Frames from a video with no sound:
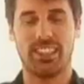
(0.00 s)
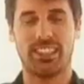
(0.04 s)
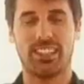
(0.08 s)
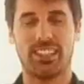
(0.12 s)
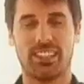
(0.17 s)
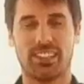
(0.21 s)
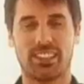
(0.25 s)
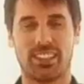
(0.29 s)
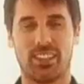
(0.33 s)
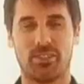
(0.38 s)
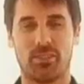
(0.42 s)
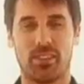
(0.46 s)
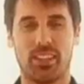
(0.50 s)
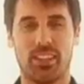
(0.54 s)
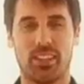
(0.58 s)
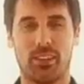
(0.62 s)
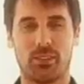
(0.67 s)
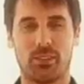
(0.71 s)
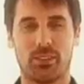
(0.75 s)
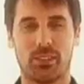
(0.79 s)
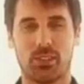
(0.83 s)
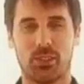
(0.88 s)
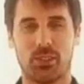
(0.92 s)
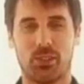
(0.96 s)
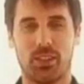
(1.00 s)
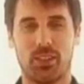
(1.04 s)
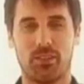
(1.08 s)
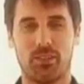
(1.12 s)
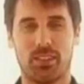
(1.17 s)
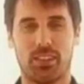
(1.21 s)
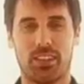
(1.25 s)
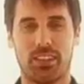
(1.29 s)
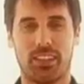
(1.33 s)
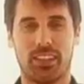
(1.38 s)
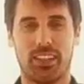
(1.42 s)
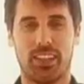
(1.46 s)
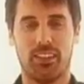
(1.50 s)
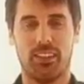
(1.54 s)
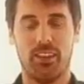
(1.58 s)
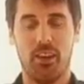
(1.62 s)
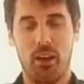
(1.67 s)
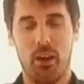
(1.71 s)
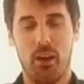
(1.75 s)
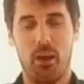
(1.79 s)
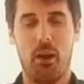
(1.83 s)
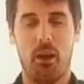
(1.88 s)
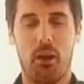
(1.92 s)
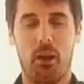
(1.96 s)
does give the old story of, like, you know,
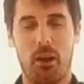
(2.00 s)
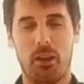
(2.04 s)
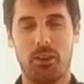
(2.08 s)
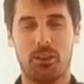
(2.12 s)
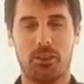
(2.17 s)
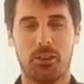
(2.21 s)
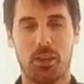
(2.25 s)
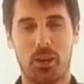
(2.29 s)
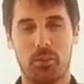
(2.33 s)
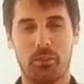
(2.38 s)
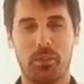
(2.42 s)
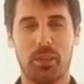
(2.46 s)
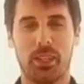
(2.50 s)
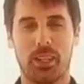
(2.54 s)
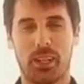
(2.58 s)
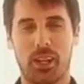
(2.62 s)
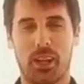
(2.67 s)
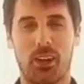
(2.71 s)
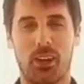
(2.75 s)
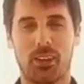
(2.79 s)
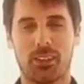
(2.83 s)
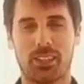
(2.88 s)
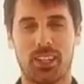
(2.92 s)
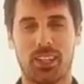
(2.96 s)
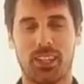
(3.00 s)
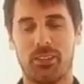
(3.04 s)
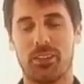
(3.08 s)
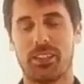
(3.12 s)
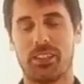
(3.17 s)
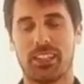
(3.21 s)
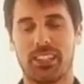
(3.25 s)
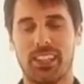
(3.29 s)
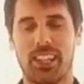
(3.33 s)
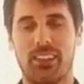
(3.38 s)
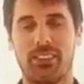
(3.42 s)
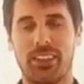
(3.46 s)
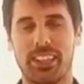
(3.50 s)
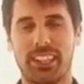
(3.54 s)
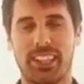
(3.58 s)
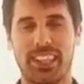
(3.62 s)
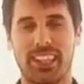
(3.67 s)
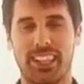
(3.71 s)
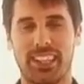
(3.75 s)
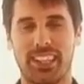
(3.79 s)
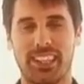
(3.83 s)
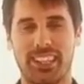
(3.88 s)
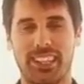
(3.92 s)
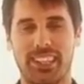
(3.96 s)
oh, I grew up in Glasgow, which I know he
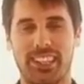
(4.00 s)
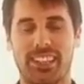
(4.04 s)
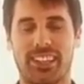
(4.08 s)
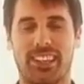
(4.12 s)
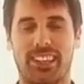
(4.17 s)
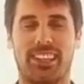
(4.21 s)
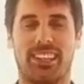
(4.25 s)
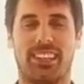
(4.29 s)
did, and,